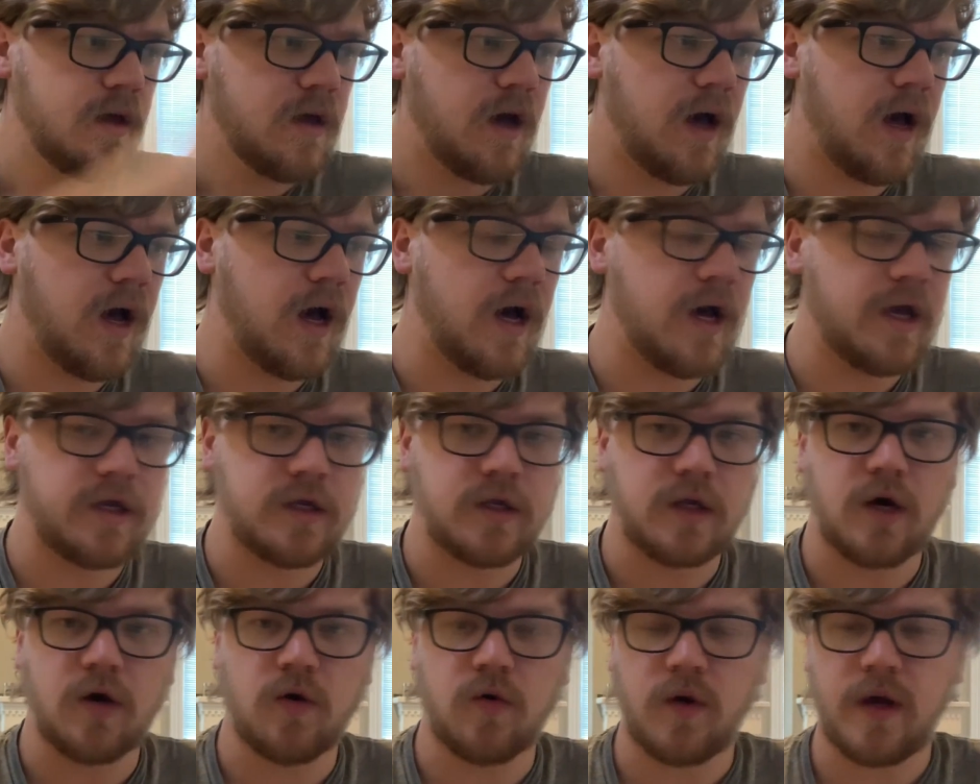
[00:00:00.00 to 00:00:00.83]

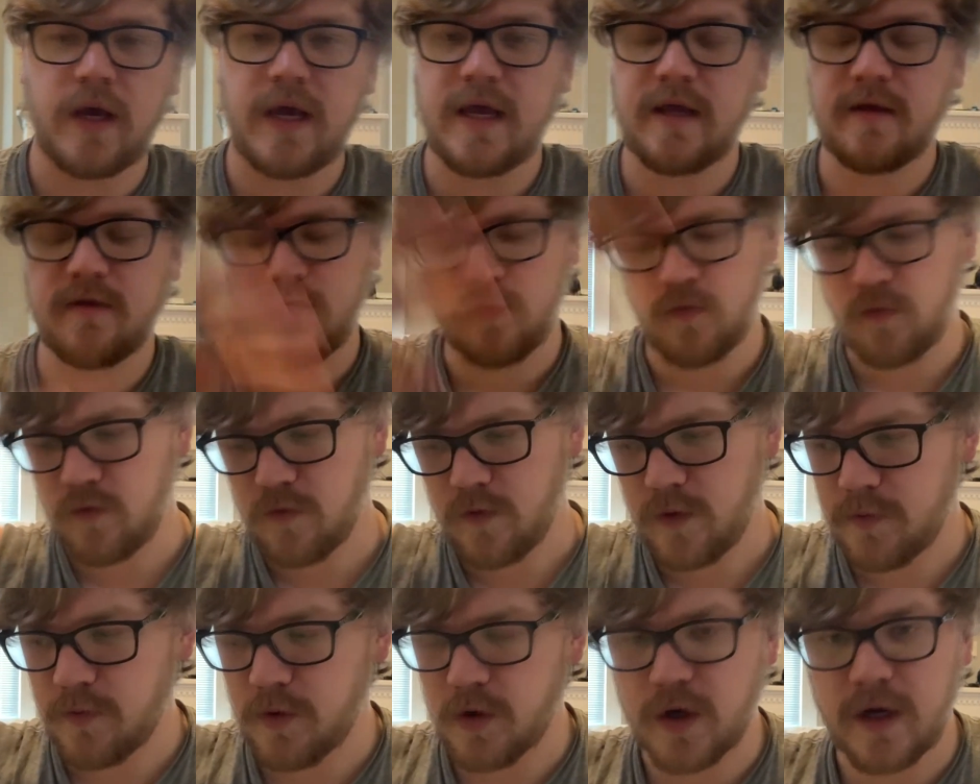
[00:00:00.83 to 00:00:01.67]

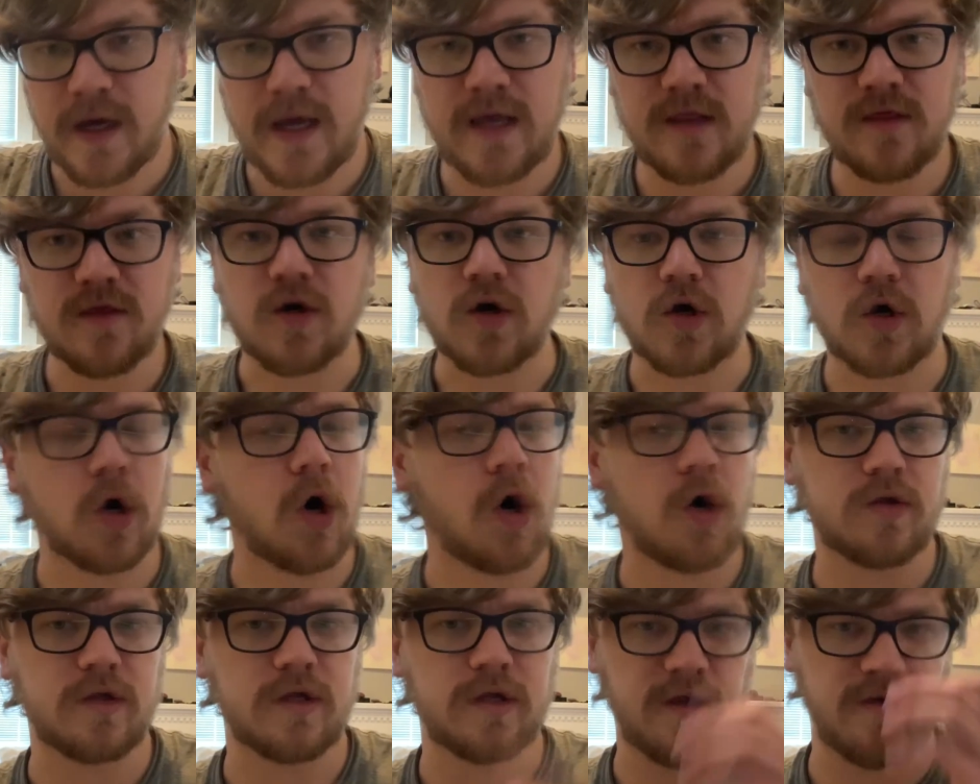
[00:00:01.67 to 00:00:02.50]
when we're in the
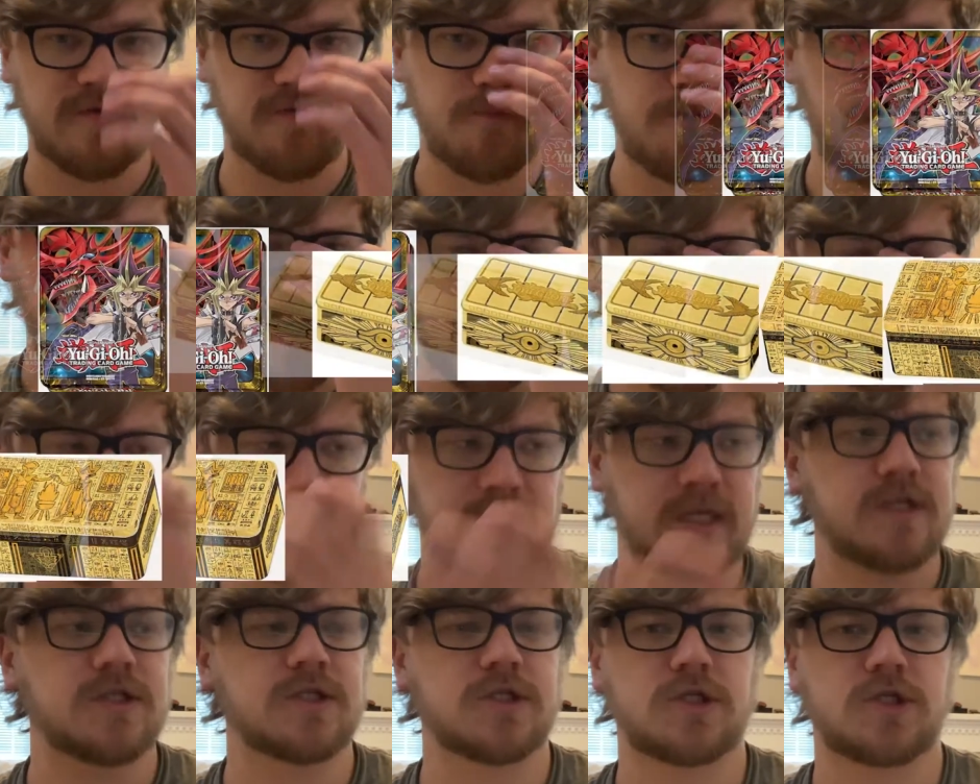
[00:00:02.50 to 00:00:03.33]
gauntlet of
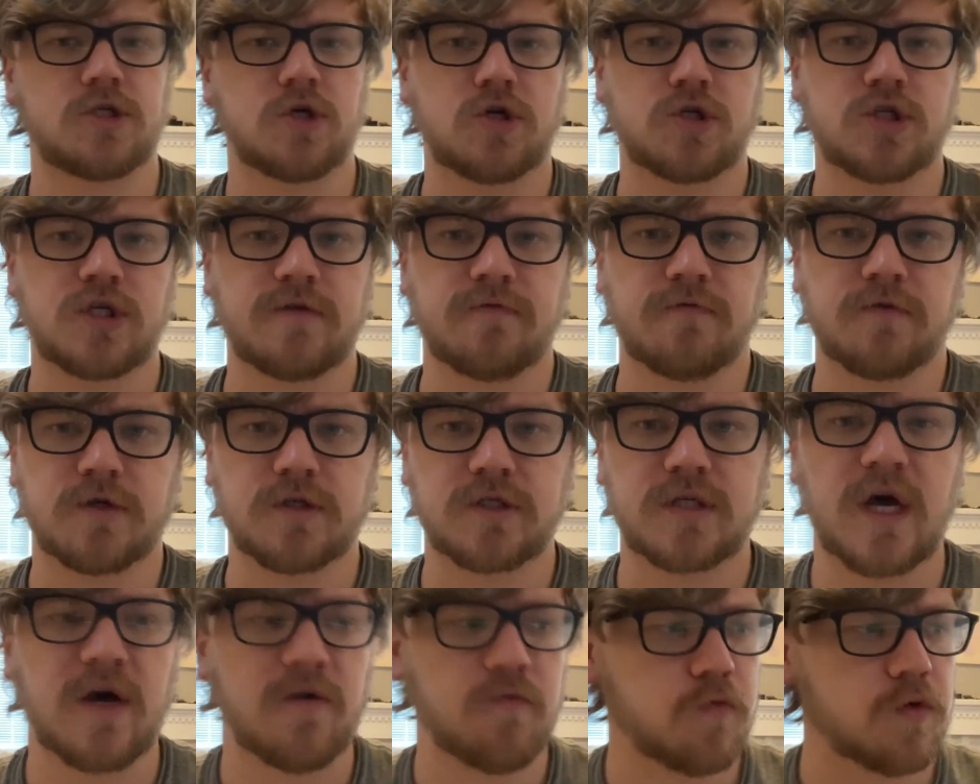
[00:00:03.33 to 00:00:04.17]
Megatons searching for
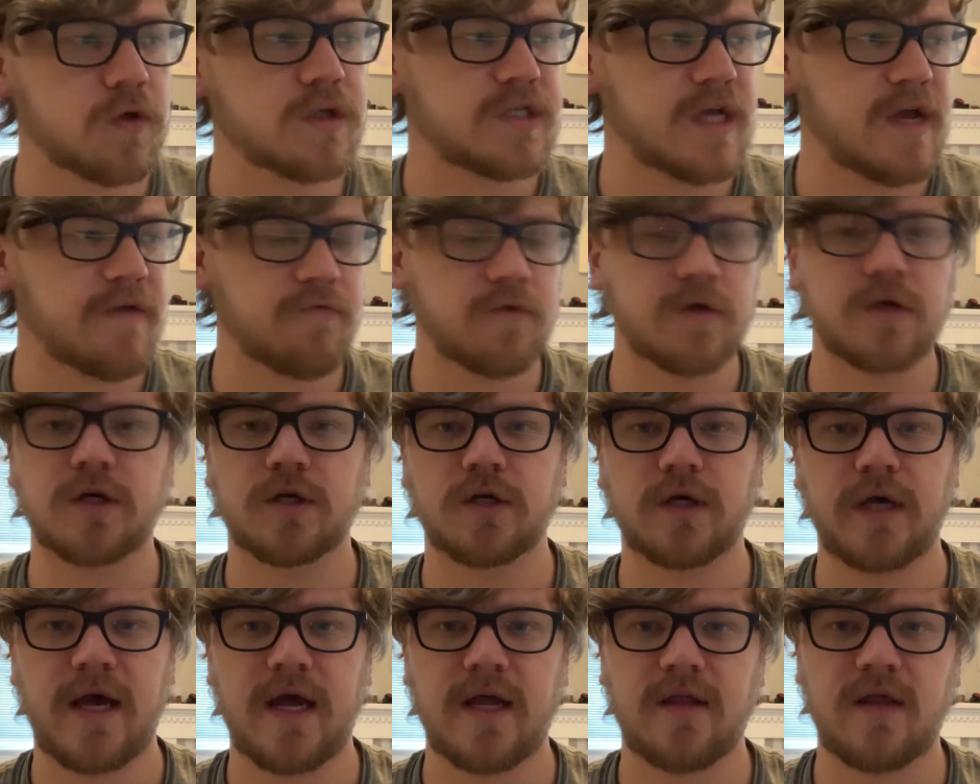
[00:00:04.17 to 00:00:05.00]
stuff, we're definitely
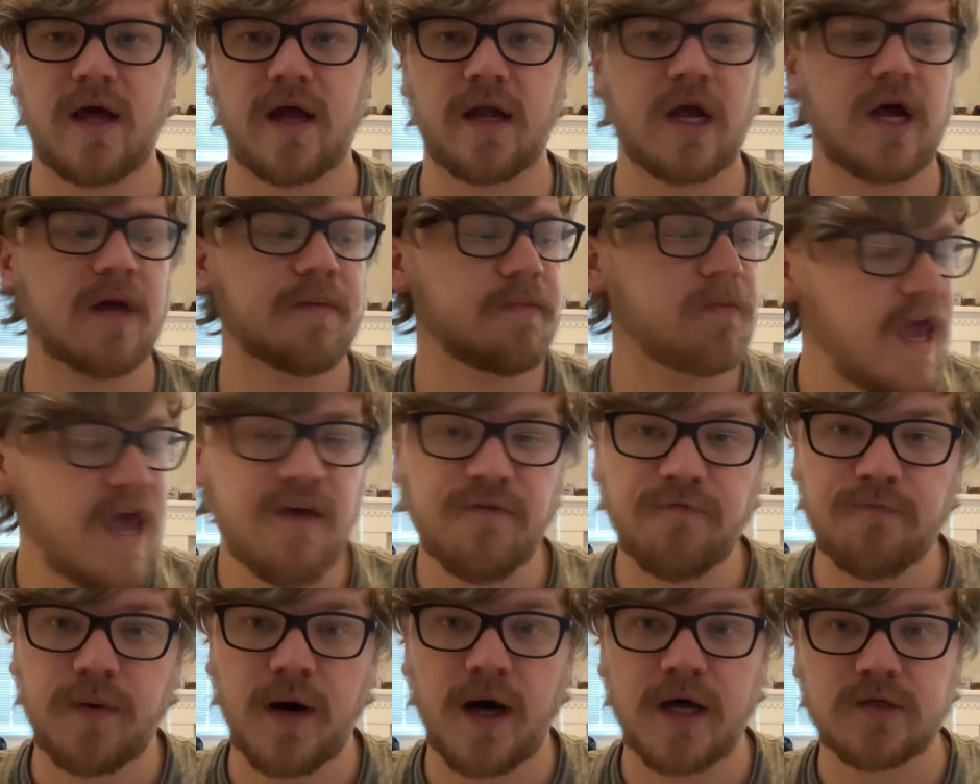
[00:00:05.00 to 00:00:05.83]
going to hit that up.
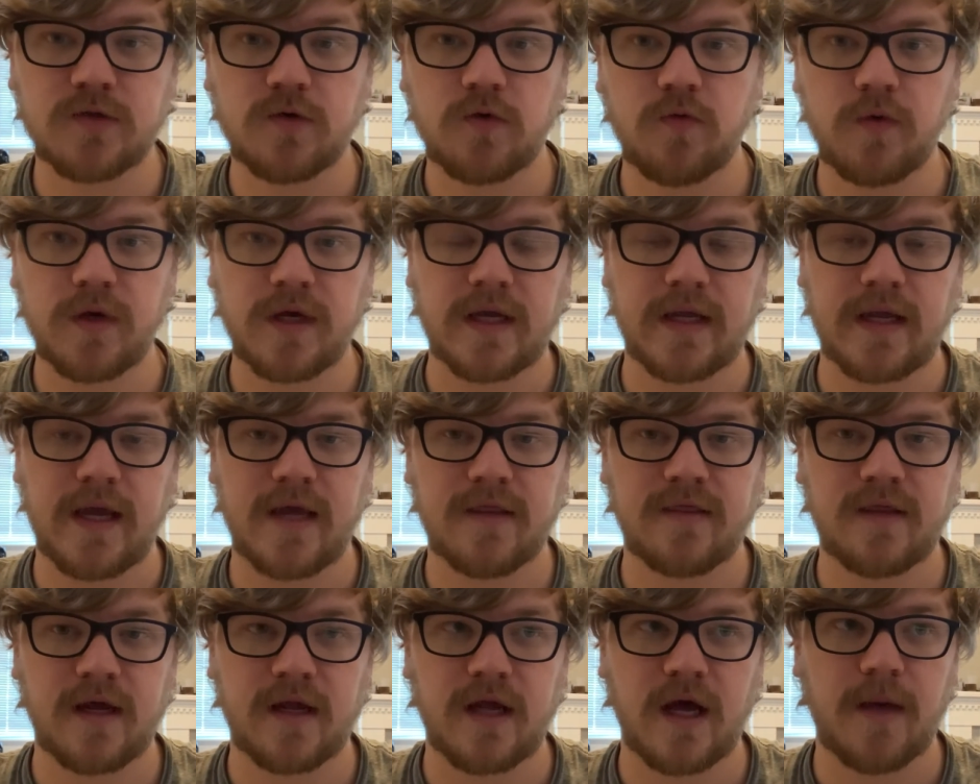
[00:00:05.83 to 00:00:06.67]
If possible, we can
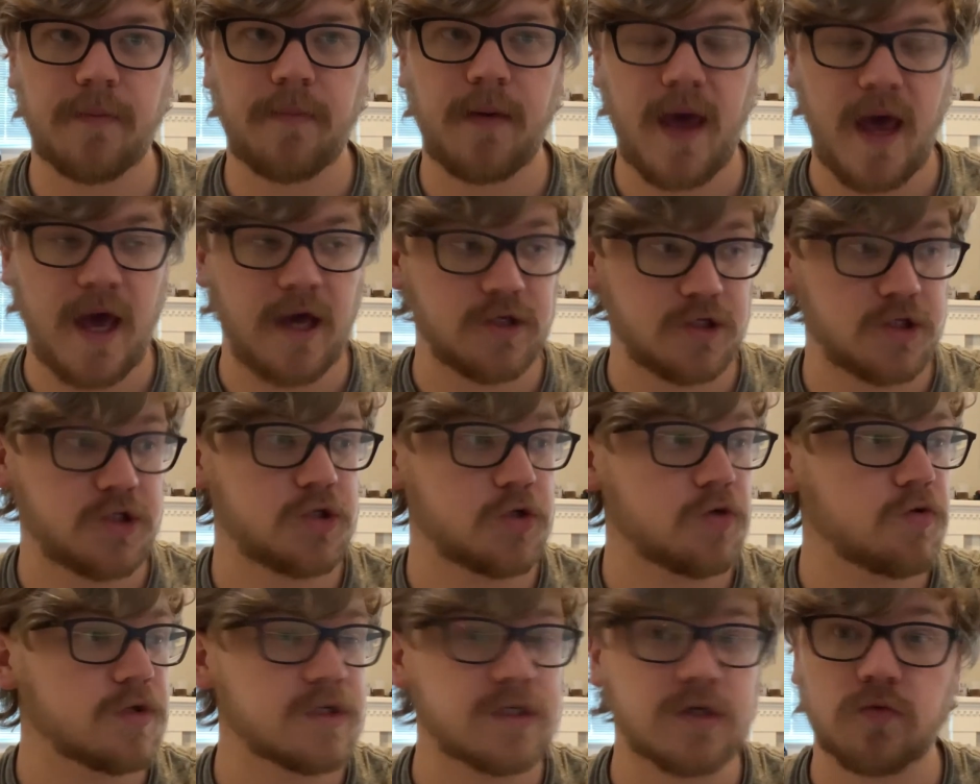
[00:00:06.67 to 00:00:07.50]
hit that up as
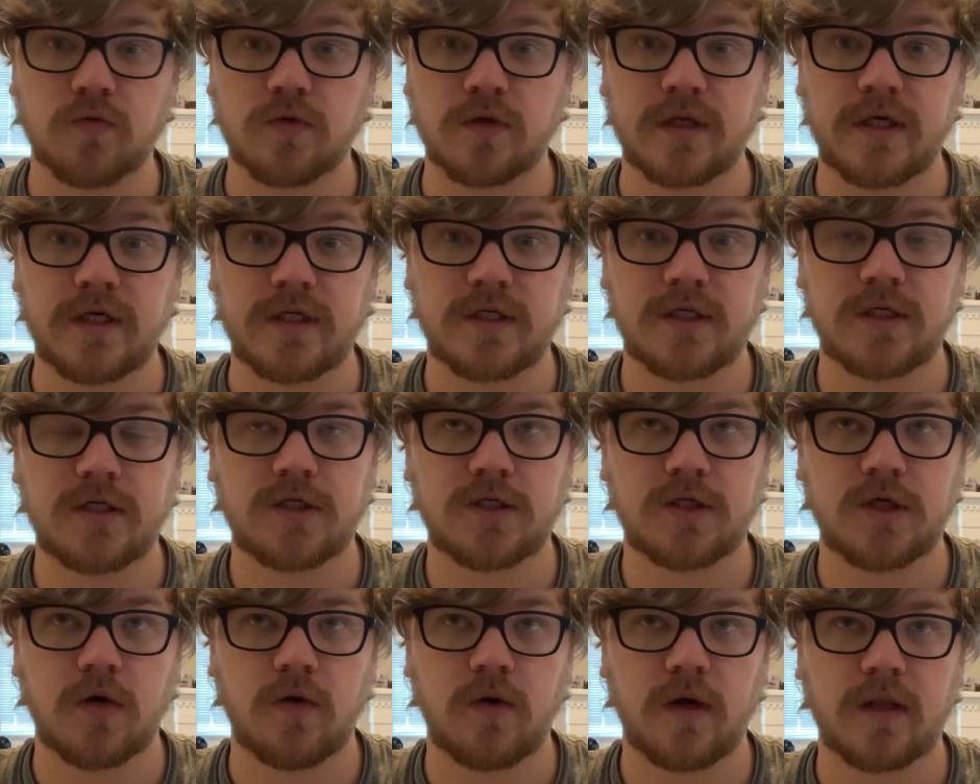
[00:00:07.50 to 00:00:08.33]
soon as it
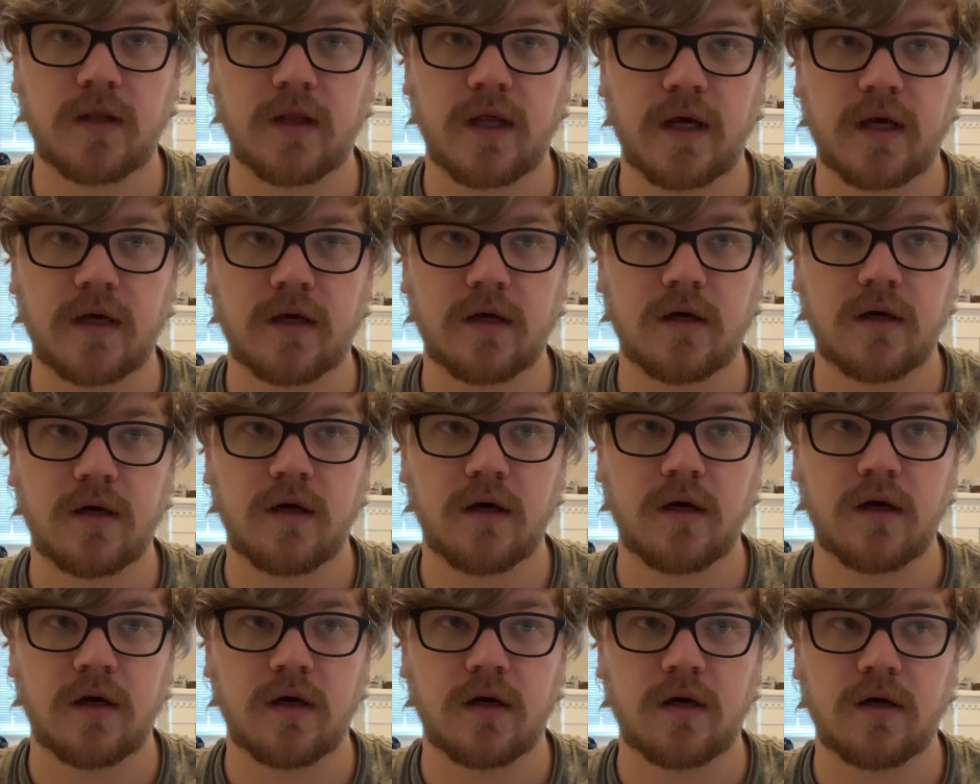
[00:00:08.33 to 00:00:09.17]
releases. So in
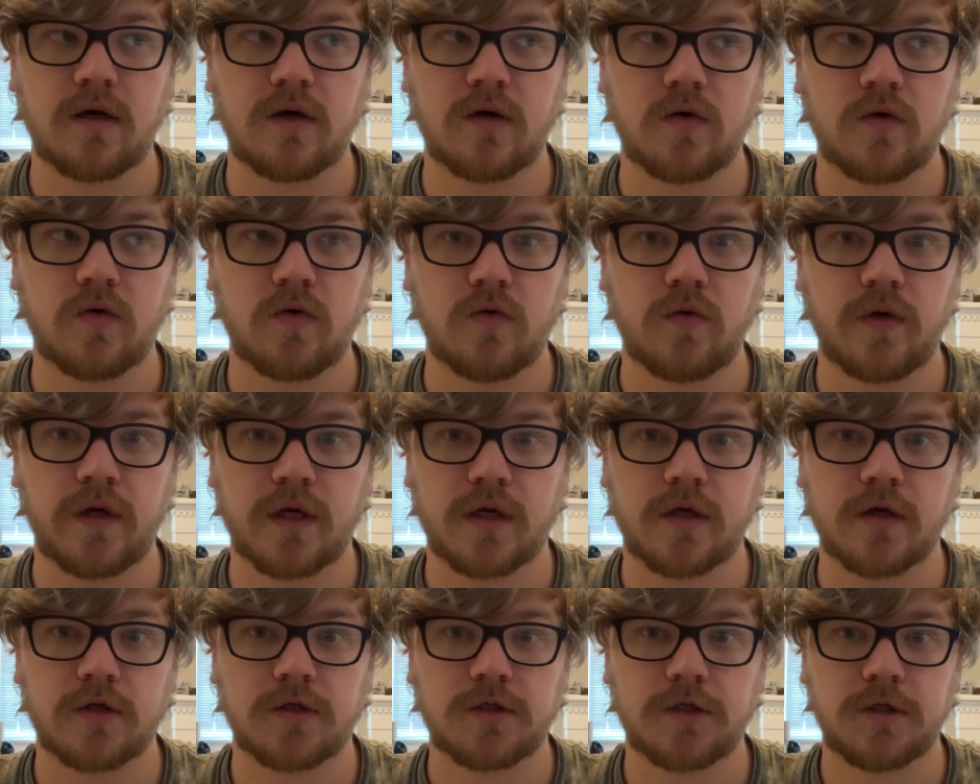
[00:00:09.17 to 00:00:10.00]
a
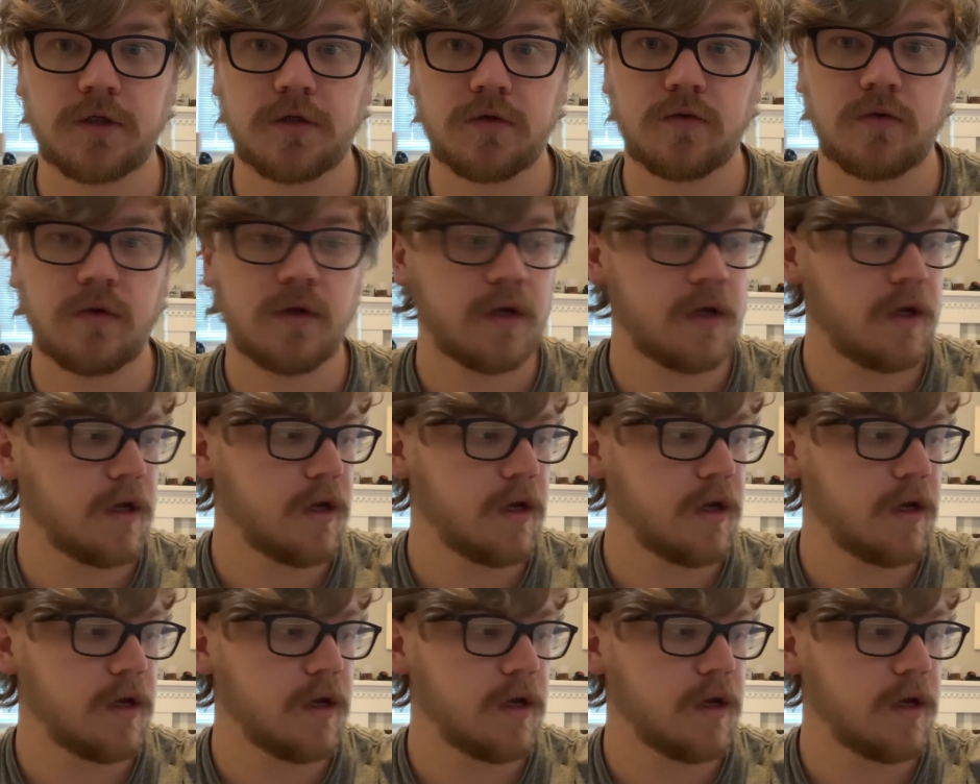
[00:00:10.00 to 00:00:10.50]
week or two.